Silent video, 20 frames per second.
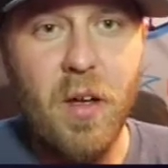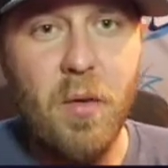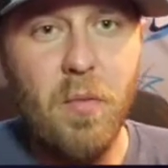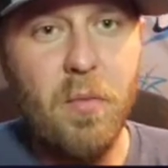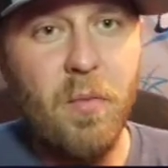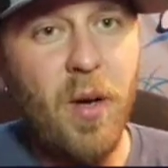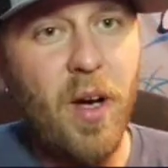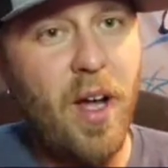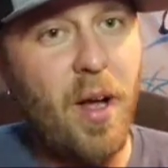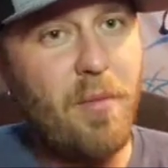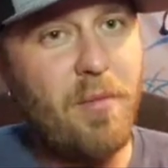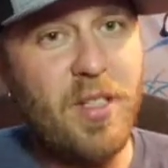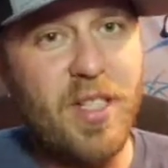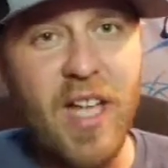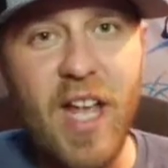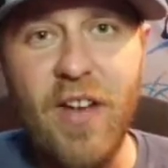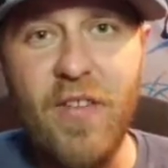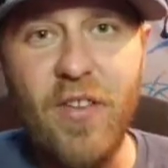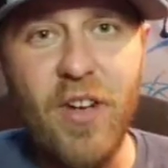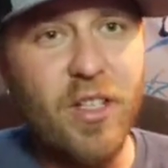But I'm
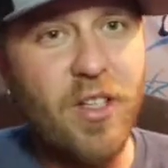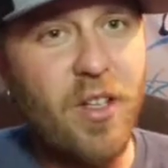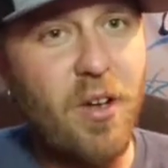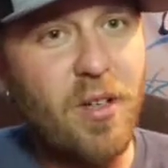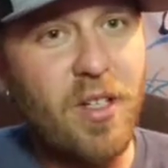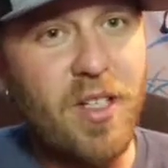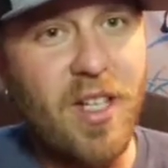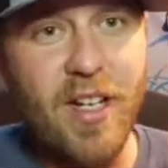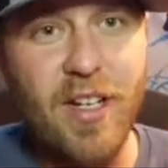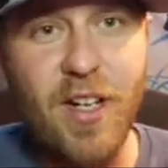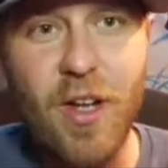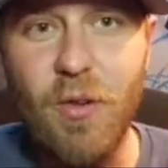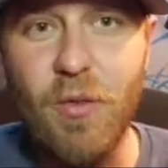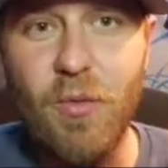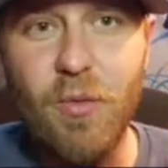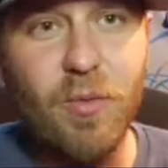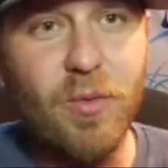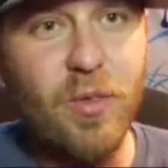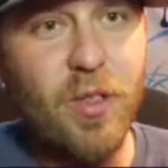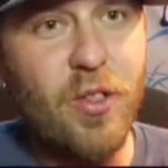saving it, though, because I know
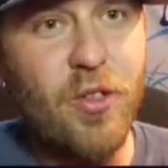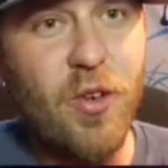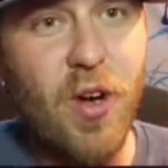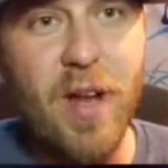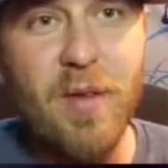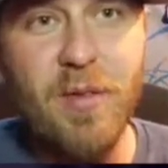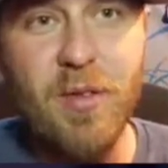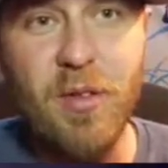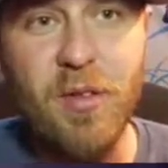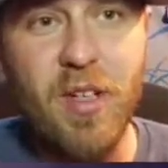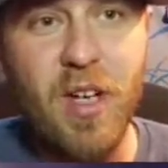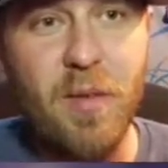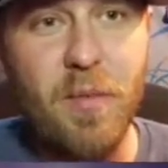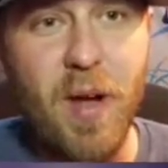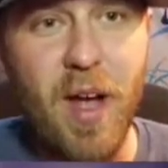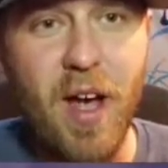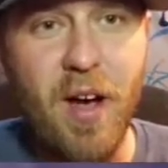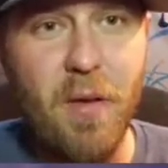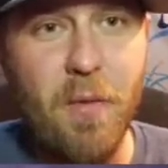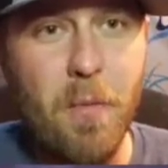Dra's going to come
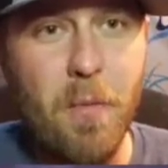out.